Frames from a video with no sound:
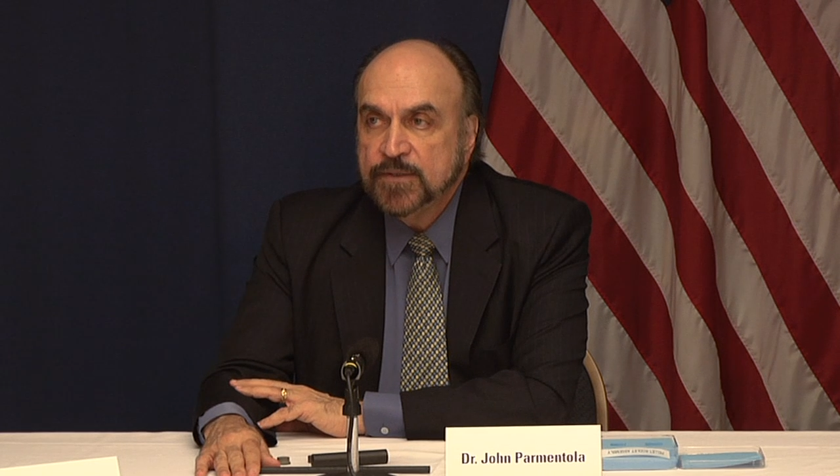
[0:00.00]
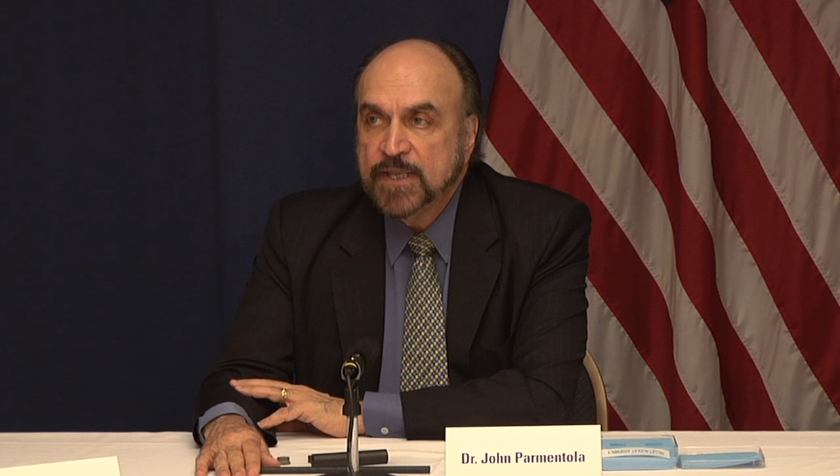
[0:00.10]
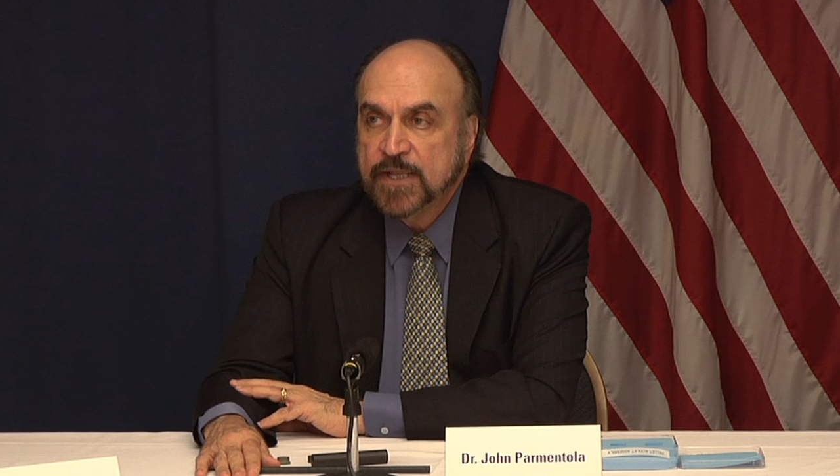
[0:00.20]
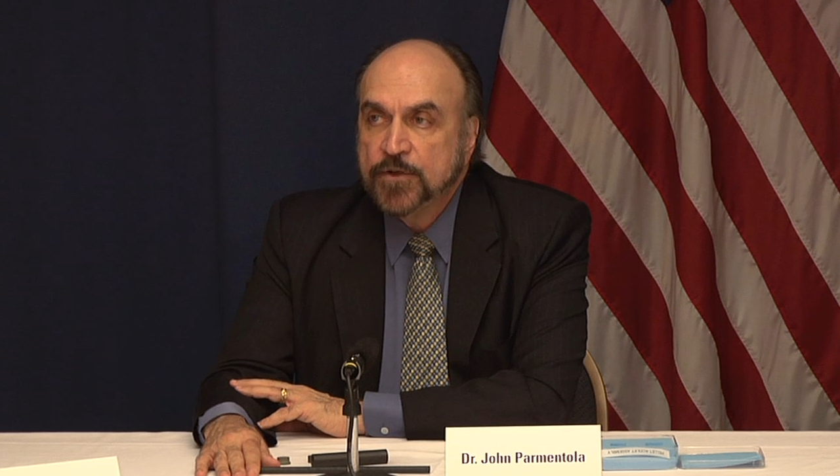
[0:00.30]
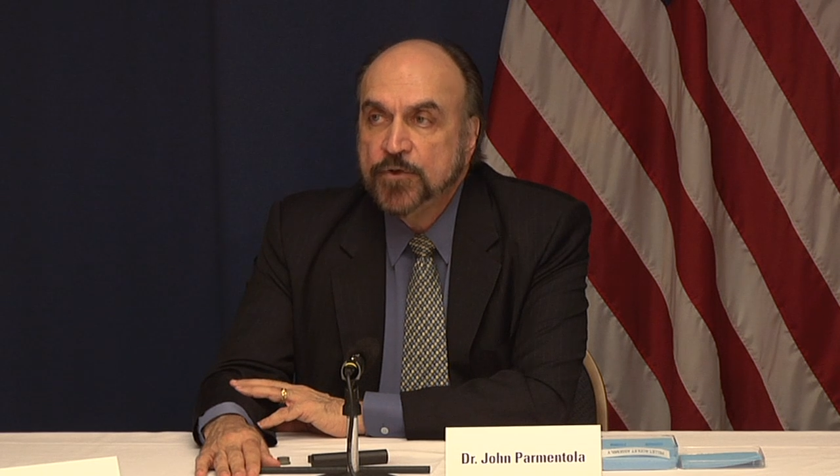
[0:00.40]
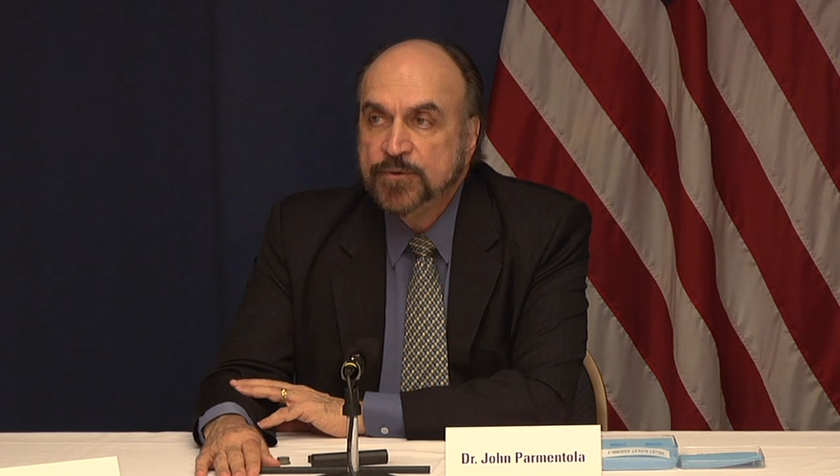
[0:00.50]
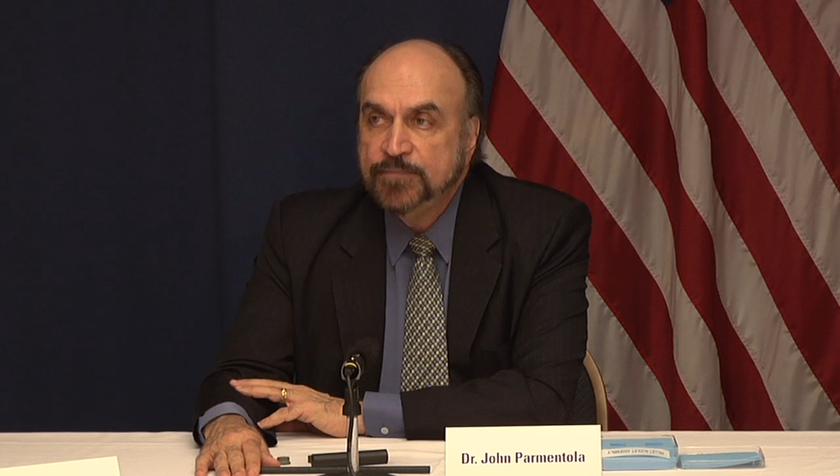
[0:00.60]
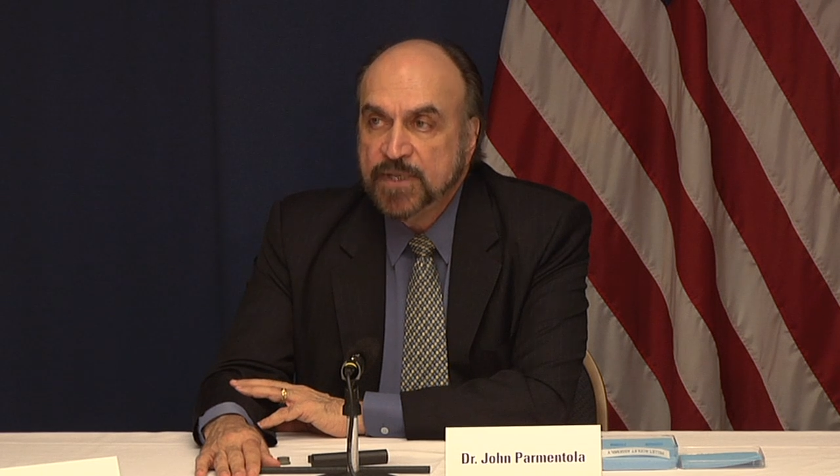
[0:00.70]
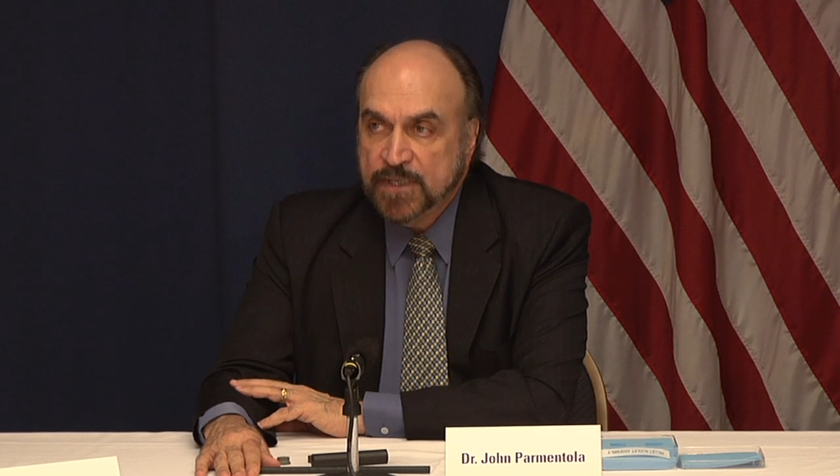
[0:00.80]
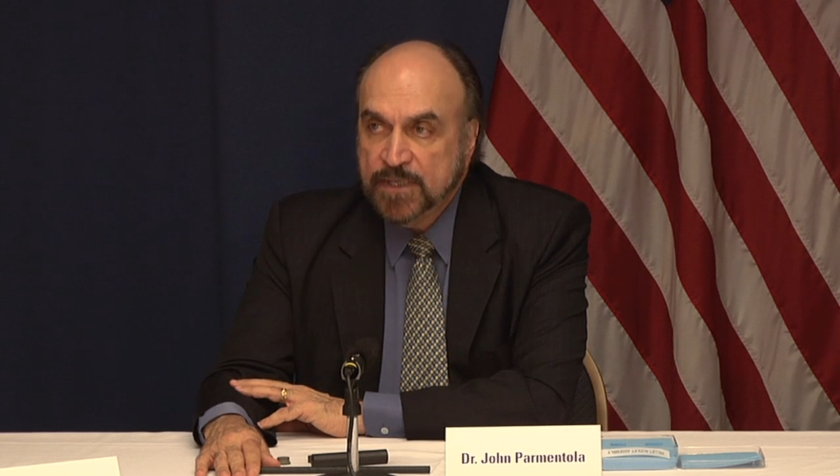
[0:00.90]
that could
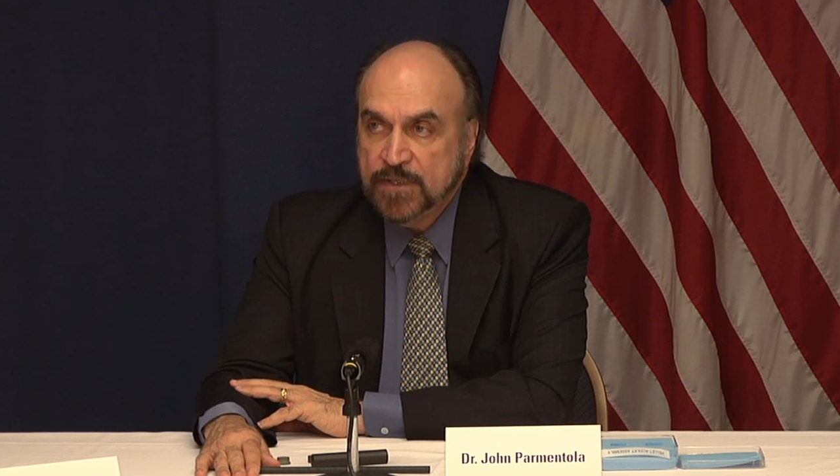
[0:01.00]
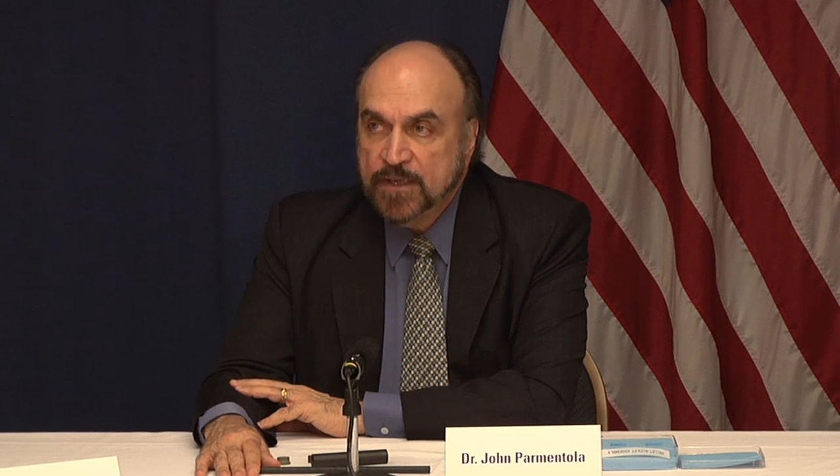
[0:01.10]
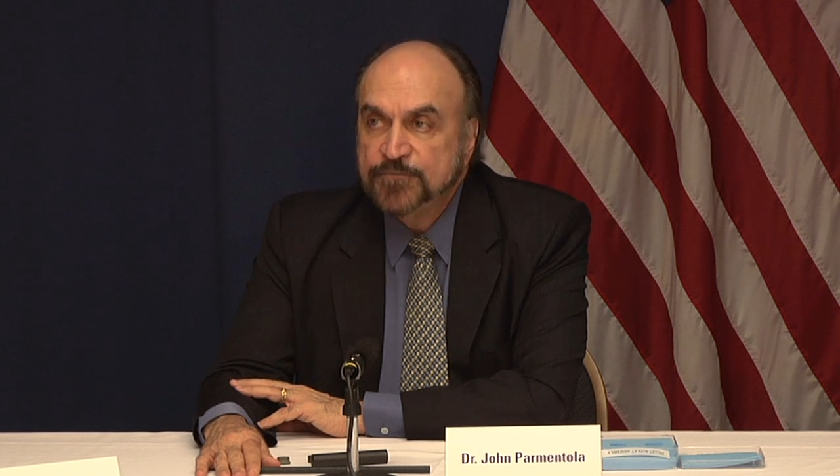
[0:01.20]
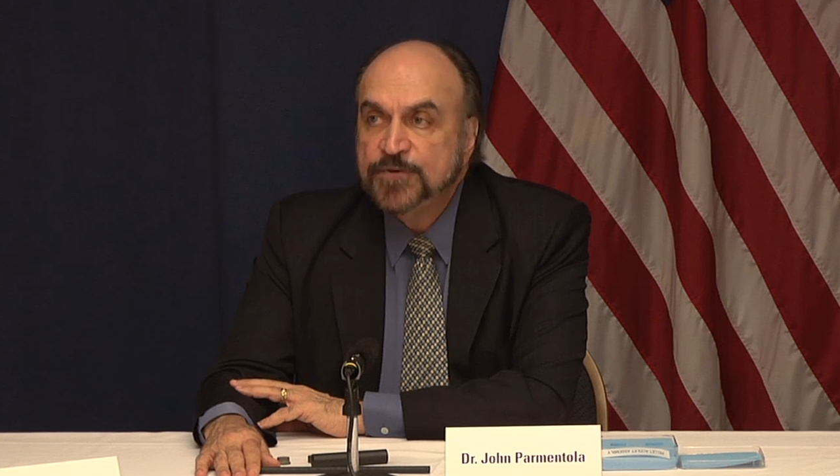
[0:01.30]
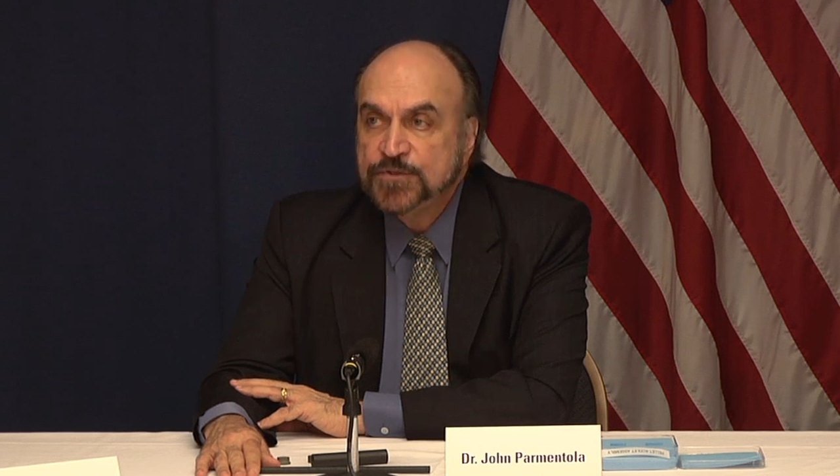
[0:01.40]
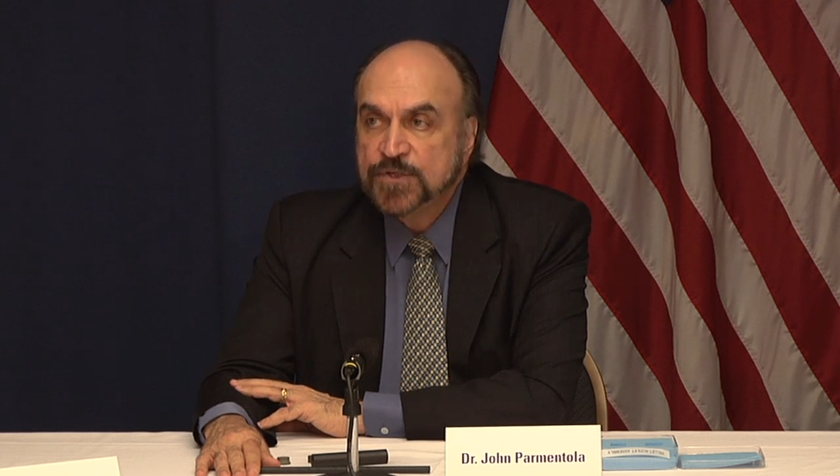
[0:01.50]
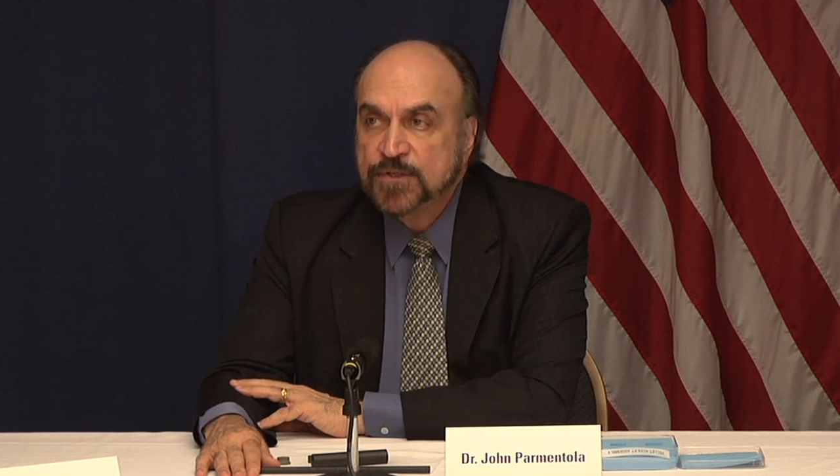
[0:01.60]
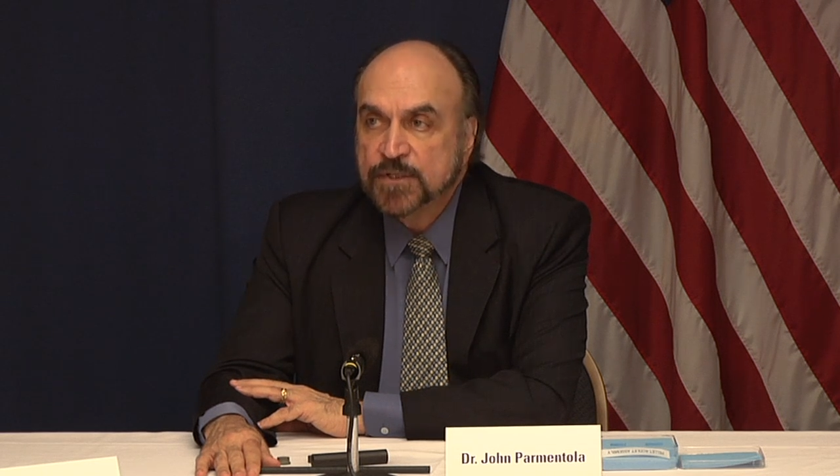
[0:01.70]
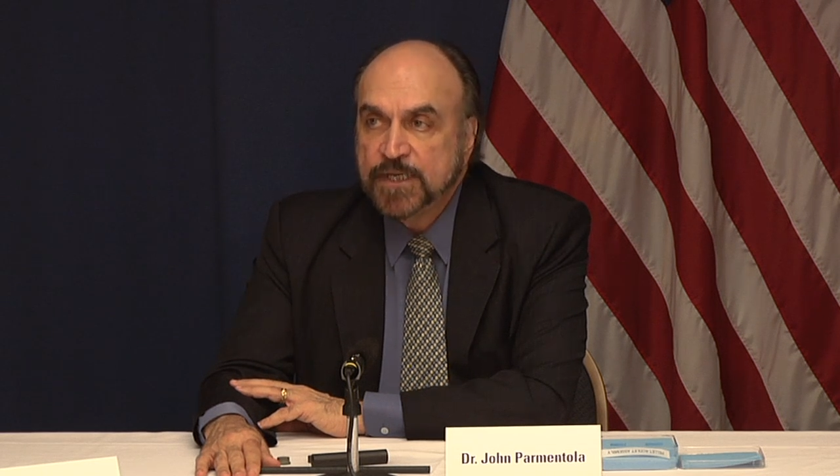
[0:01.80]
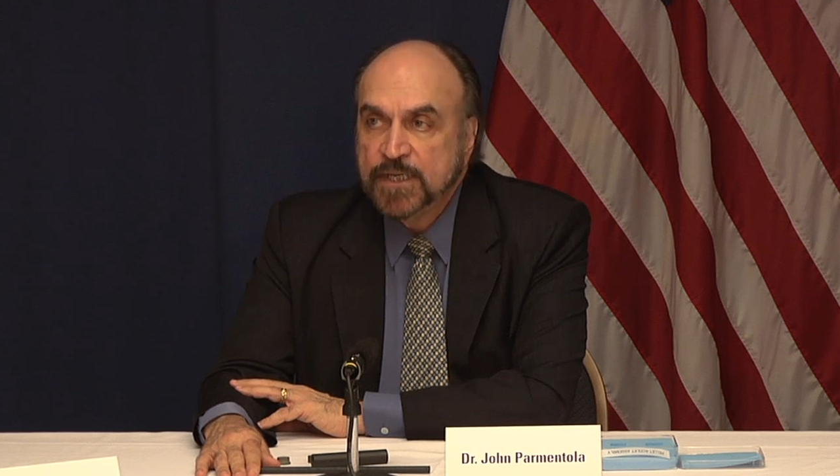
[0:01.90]
be
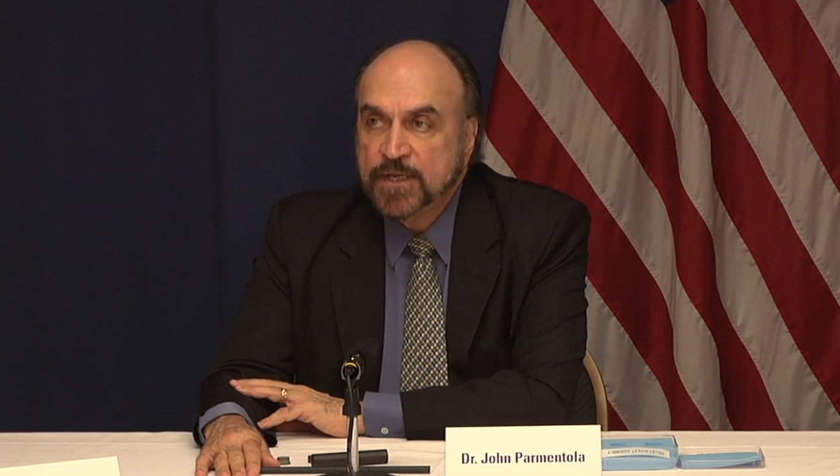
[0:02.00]
efficiently